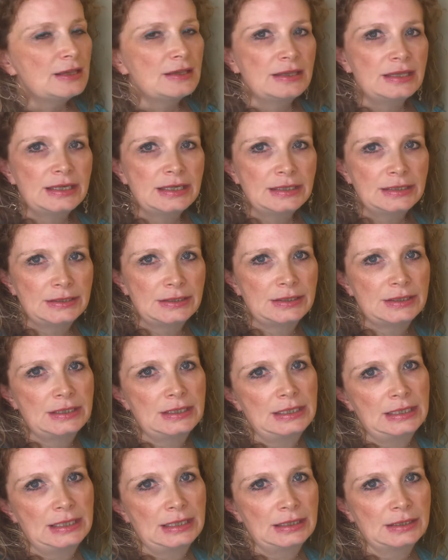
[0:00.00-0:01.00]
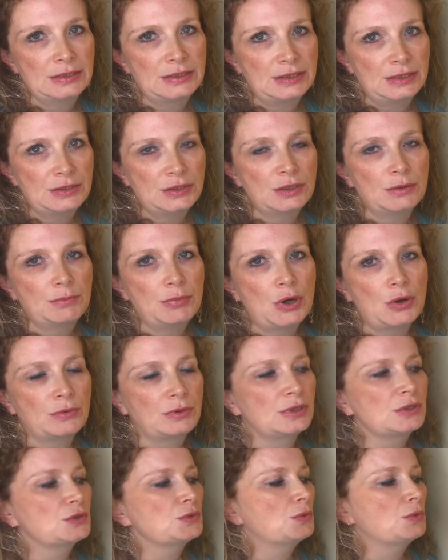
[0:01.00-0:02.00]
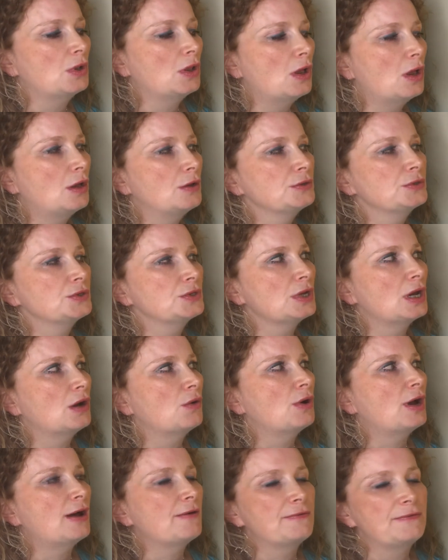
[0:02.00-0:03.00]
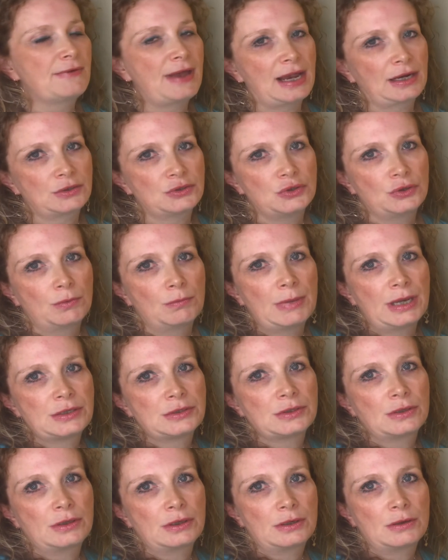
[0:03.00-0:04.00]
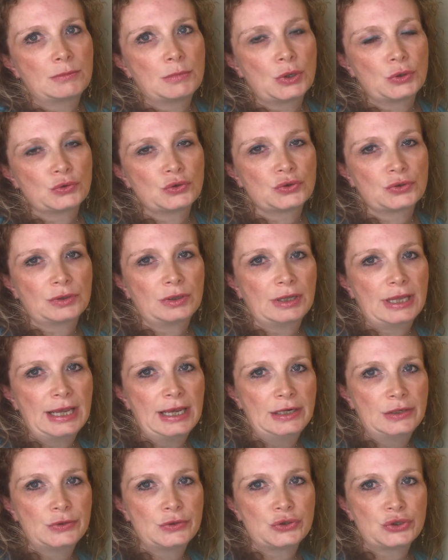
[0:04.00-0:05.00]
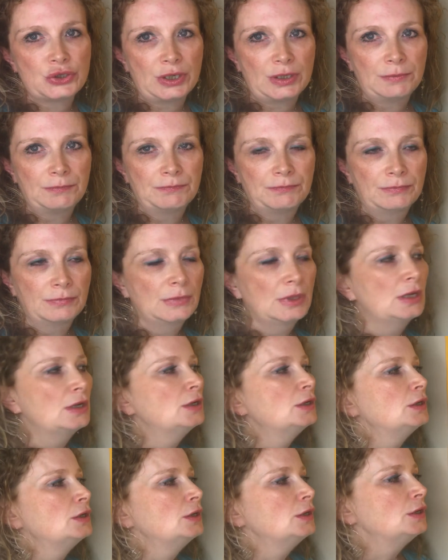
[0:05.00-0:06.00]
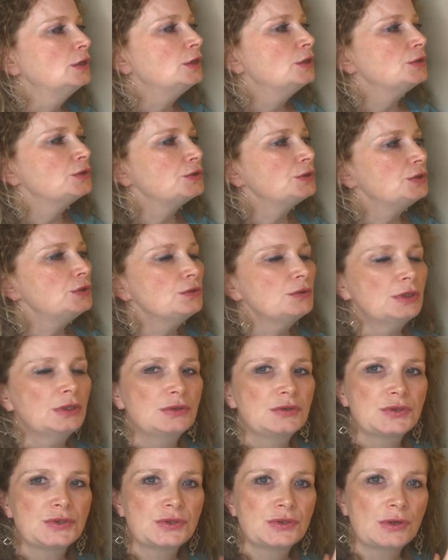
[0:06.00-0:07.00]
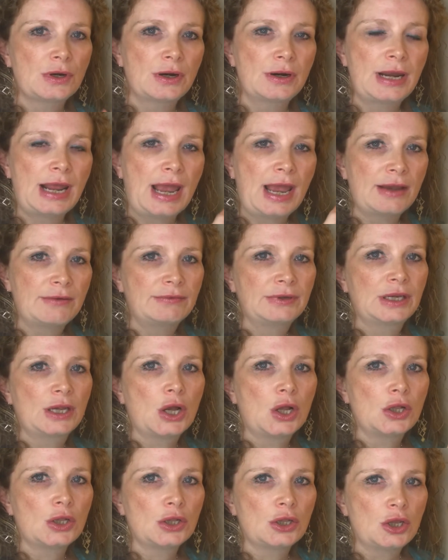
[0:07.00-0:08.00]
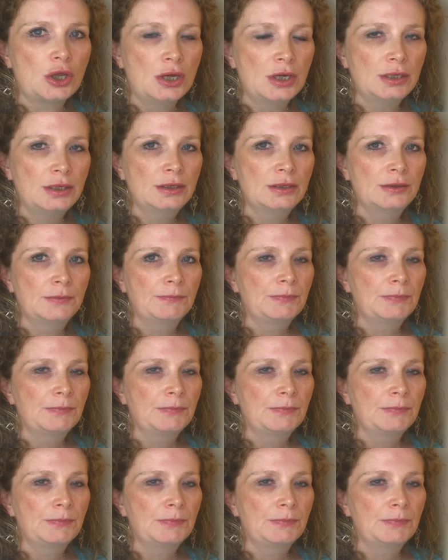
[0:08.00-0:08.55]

these components will also affect your mental and emotional energy. So you can start having a look